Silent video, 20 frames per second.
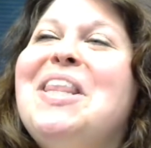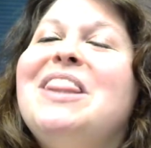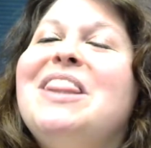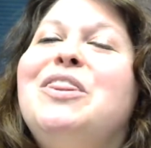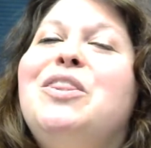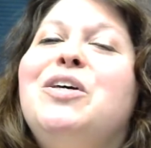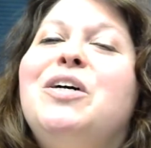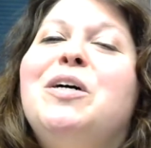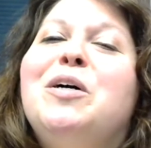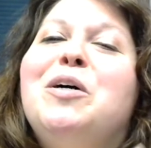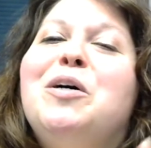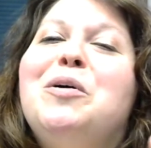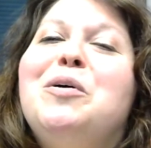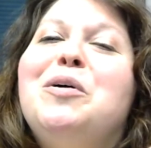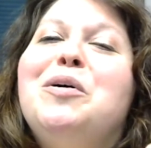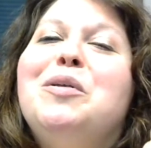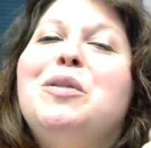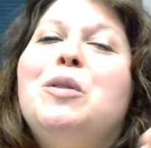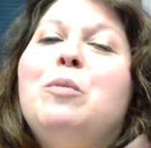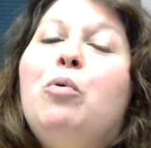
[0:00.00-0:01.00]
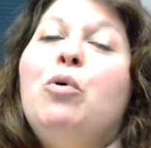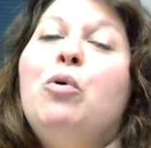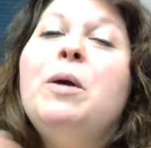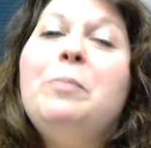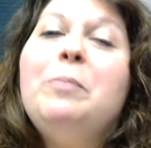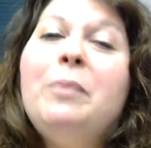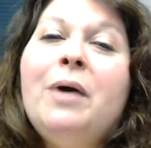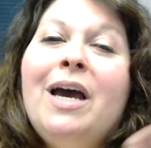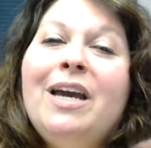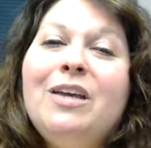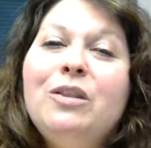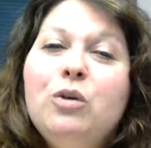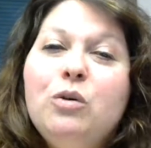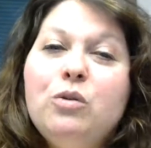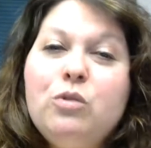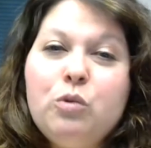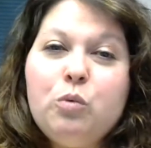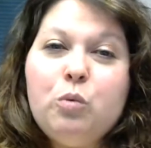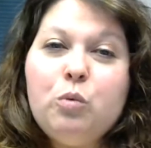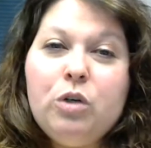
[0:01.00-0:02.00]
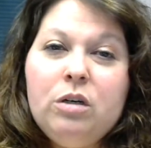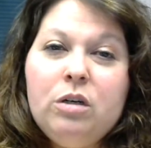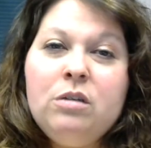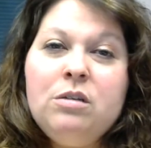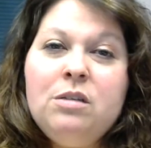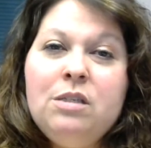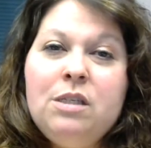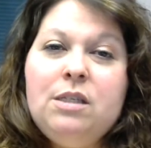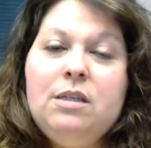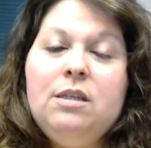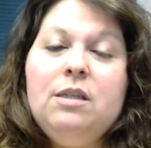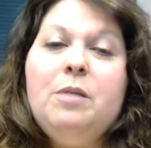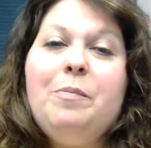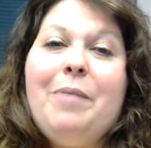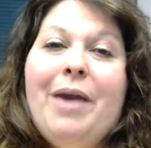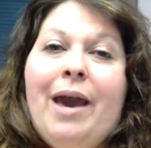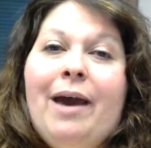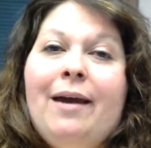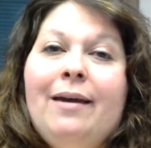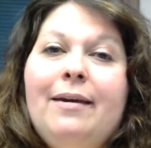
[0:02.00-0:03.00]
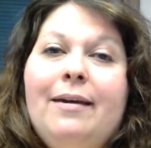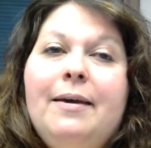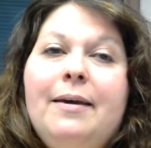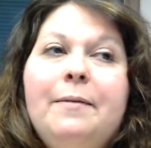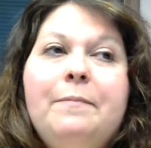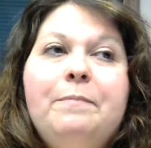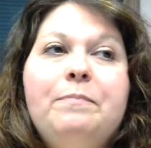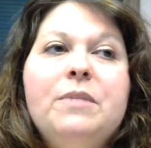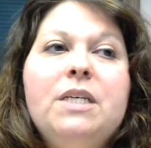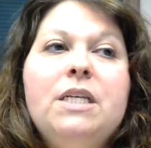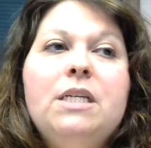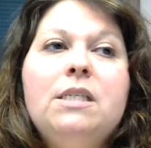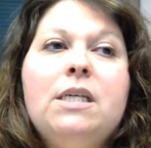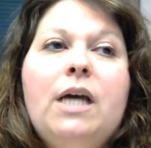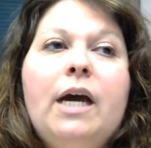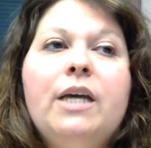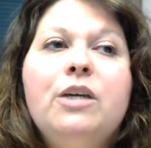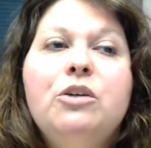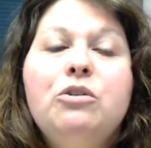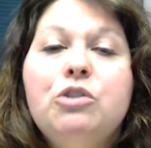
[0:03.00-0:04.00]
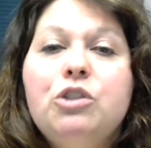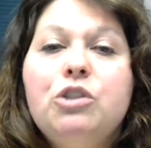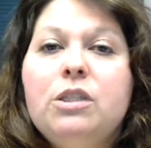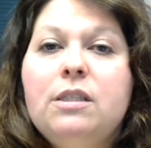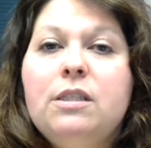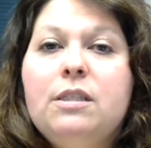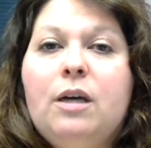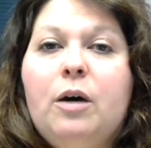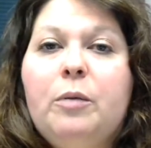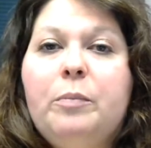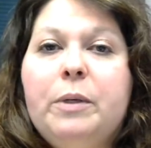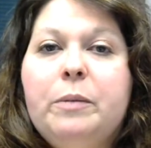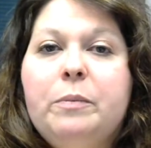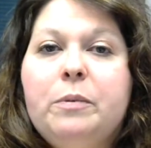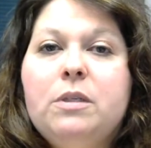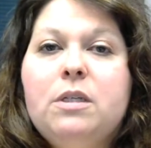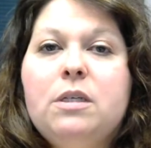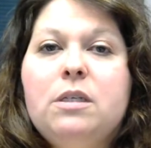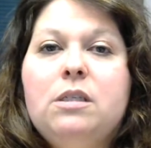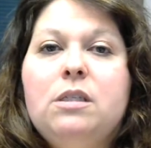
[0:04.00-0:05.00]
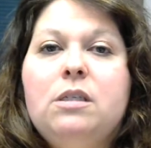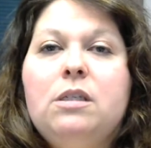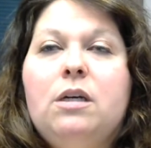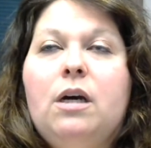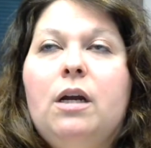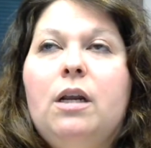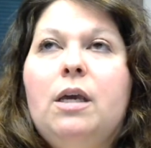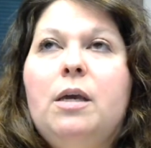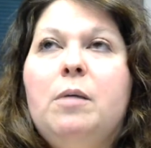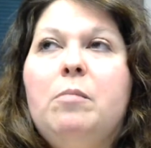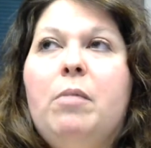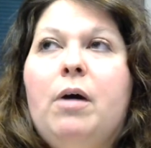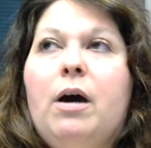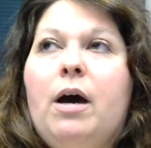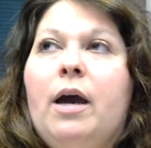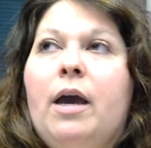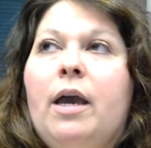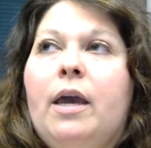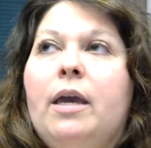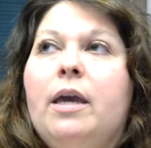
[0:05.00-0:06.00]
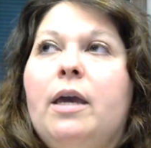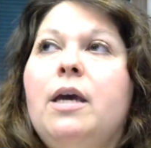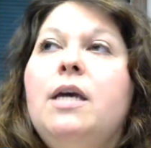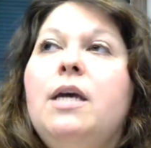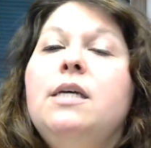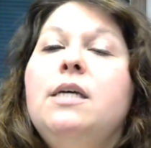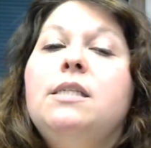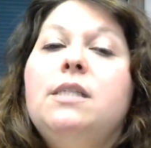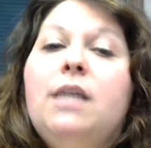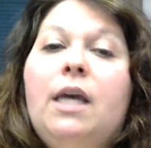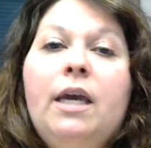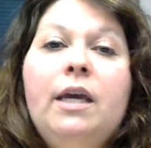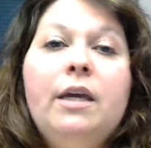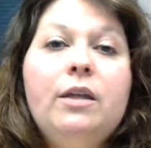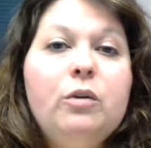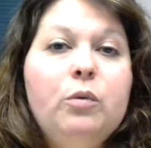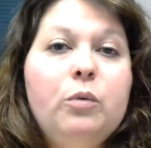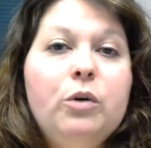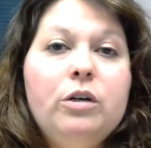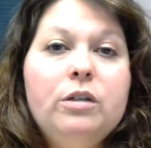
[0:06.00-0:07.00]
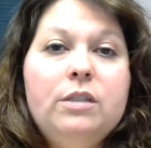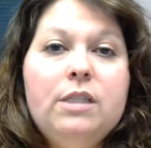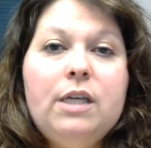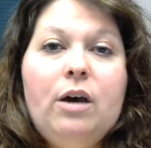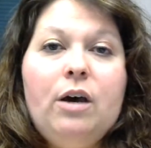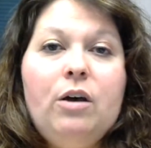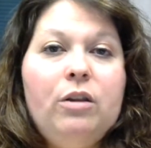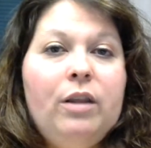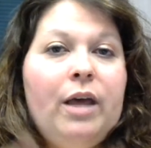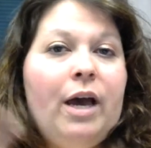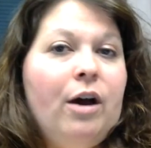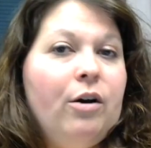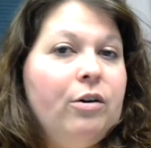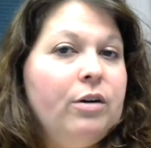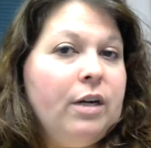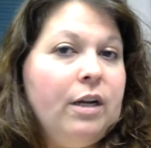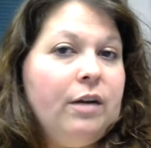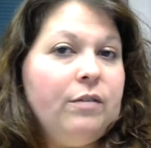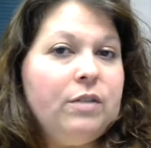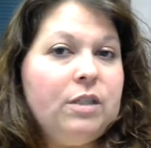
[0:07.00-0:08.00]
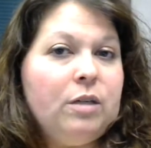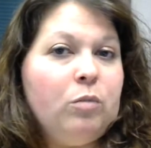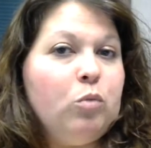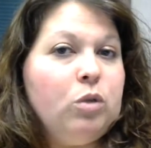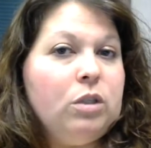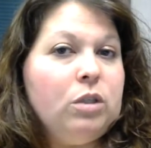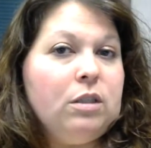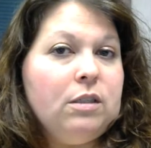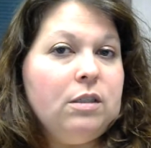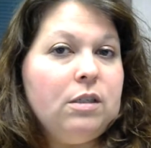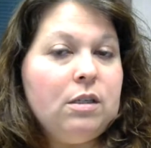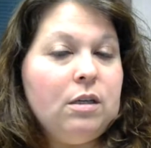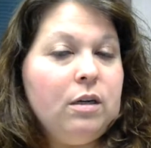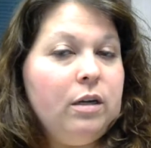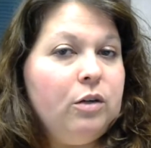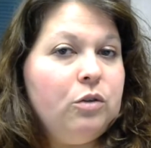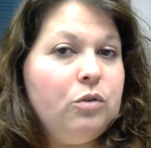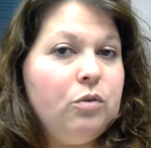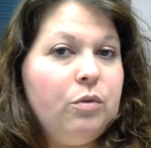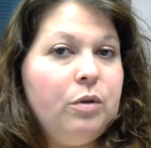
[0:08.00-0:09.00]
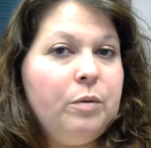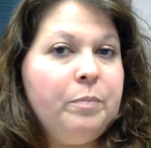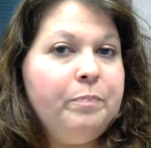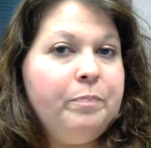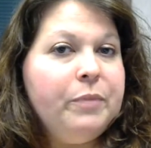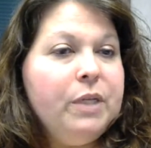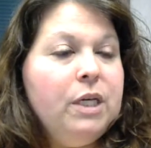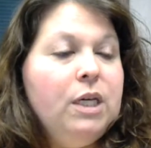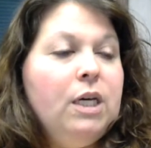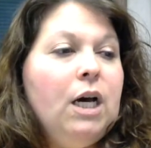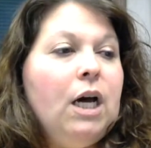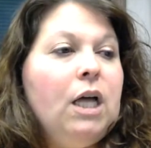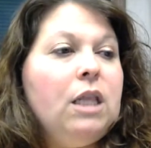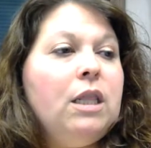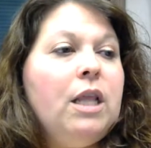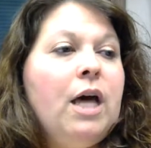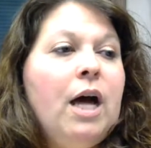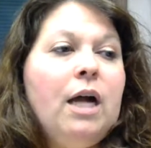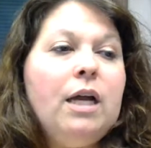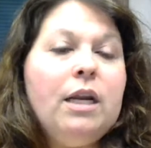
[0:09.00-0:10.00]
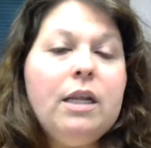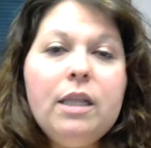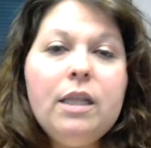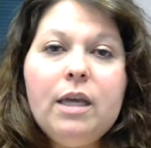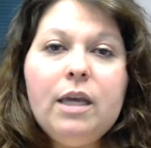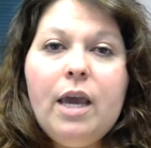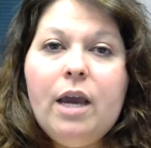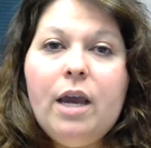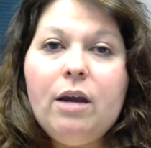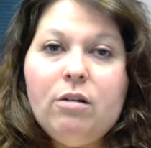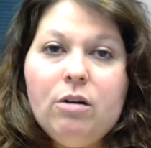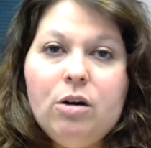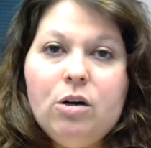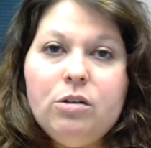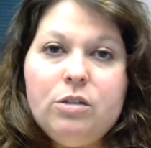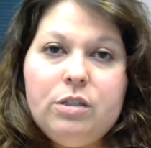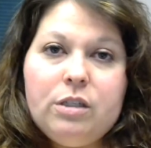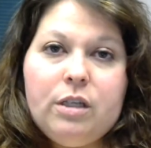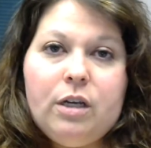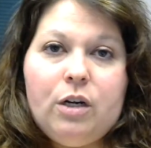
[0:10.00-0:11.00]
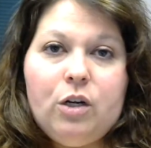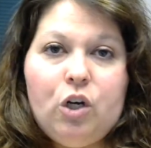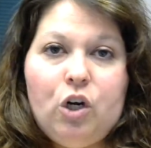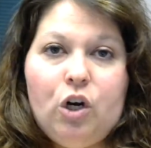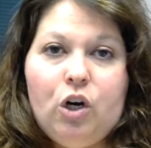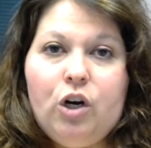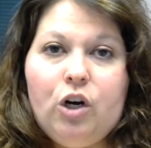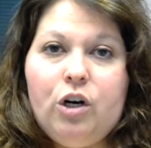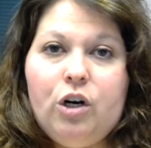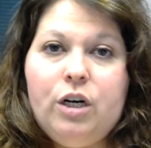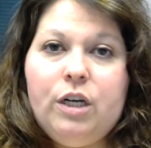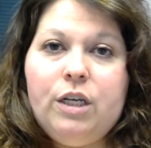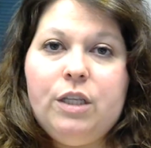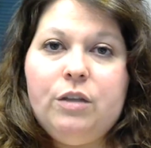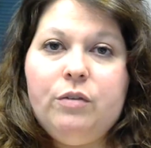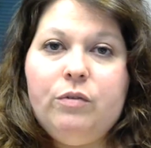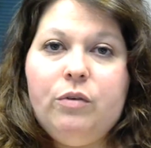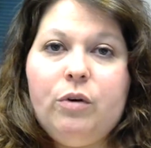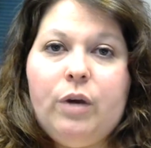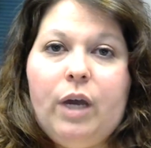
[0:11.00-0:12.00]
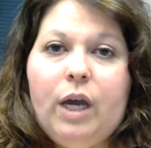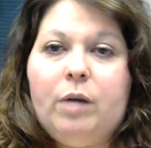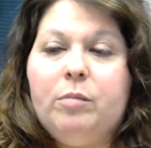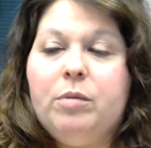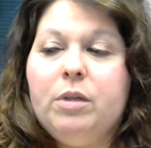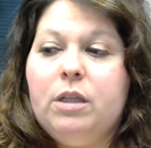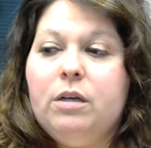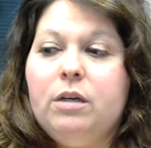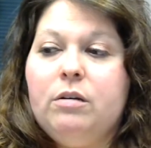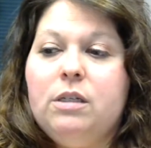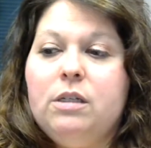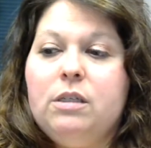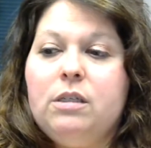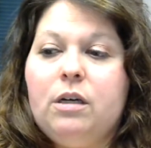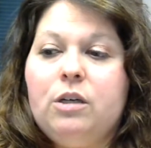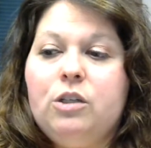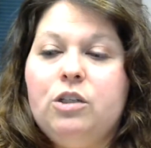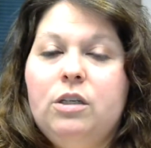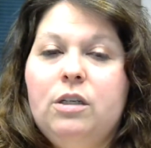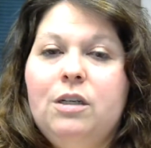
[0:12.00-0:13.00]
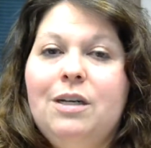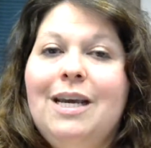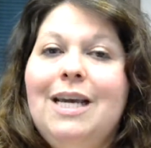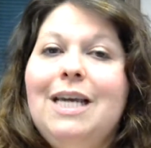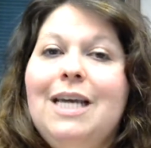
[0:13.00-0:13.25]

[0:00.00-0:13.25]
The point behind those words in the packet is I usually tell people to study by saying the words out loud and have someone listening to them. A lot of the errors that occur in the vocabulary section